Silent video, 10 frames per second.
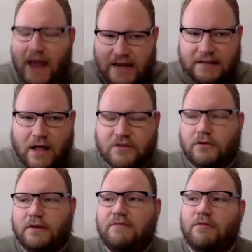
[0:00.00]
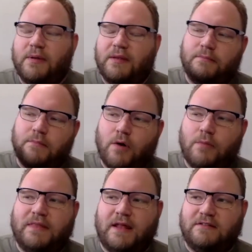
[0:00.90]
any logical level, but the
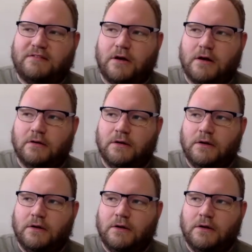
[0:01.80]
moment that I start